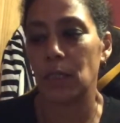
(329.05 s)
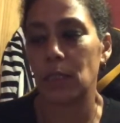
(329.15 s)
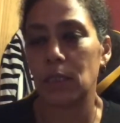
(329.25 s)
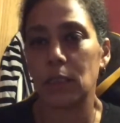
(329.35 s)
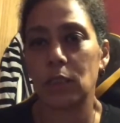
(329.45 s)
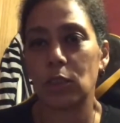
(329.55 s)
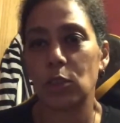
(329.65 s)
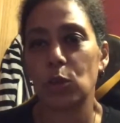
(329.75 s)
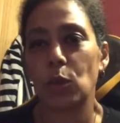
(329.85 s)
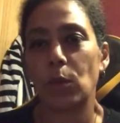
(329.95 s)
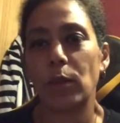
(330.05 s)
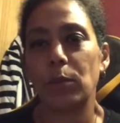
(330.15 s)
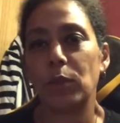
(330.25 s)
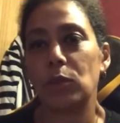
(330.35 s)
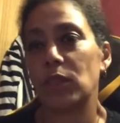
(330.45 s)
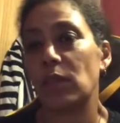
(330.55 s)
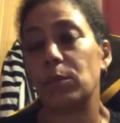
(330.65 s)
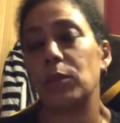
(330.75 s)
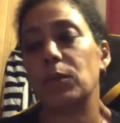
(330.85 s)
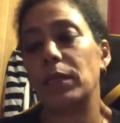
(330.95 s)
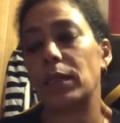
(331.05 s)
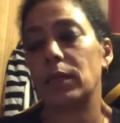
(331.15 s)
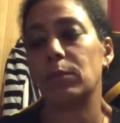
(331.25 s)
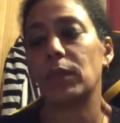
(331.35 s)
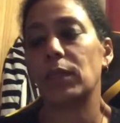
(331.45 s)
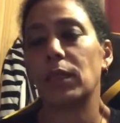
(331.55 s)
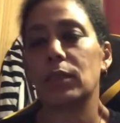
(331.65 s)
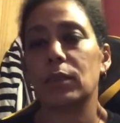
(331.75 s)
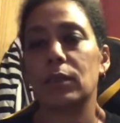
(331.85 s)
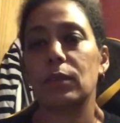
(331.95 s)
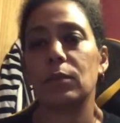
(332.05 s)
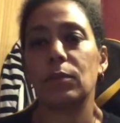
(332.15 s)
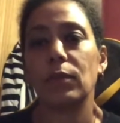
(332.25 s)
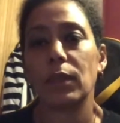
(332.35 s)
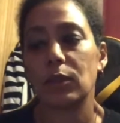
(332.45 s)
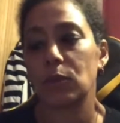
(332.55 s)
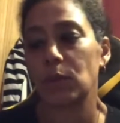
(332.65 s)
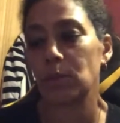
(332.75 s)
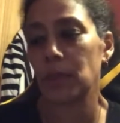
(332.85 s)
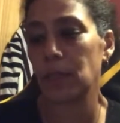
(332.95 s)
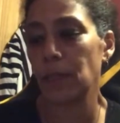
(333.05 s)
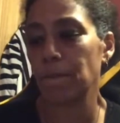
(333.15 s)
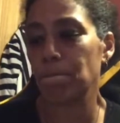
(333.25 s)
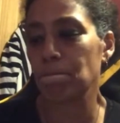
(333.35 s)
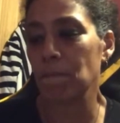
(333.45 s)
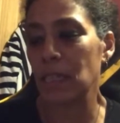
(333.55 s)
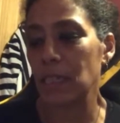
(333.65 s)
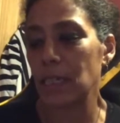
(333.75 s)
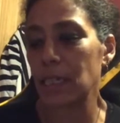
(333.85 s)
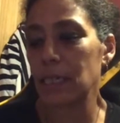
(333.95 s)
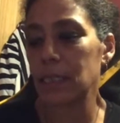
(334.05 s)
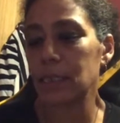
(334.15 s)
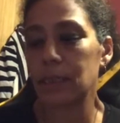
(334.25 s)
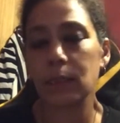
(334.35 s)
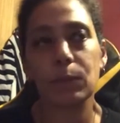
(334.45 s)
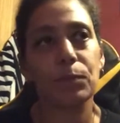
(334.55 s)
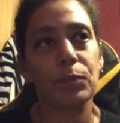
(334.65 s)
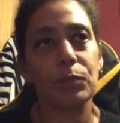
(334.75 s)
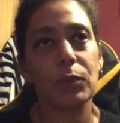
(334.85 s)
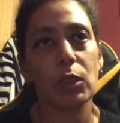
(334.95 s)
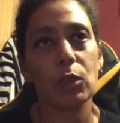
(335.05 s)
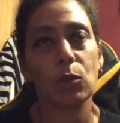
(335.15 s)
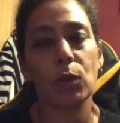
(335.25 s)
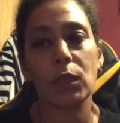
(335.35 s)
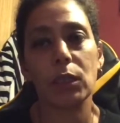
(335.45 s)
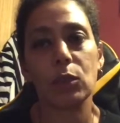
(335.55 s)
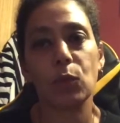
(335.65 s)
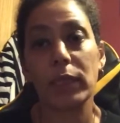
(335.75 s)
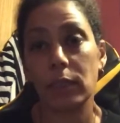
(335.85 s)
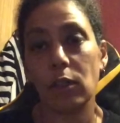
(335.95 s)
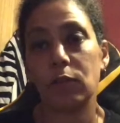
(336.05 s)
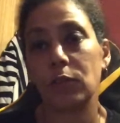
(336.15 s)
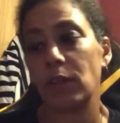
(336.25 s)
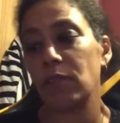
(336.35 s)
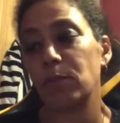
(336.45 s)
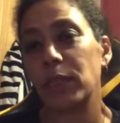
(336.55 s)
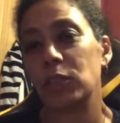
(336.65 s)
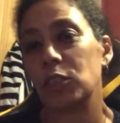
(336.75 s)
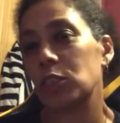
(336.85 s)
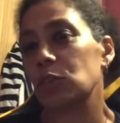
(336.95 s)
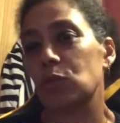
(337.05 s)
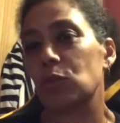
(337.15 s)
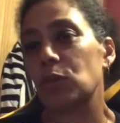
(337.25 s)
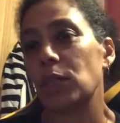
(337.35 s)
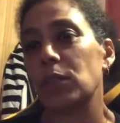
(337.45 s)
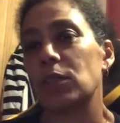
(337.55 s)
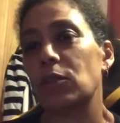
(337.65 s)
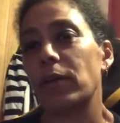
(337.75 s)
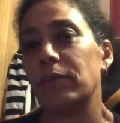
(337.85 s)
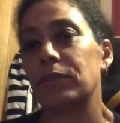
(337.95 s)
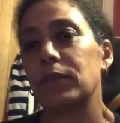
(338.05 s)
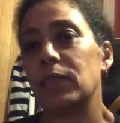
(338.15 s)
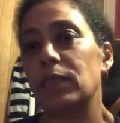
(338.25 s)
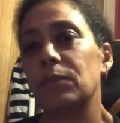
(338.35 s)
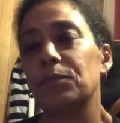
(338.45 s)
And he's going to talk about music. I'll be doing that on my next one. But yeah, and the other one is Wendy Lovecraft, because she's good on her crafting.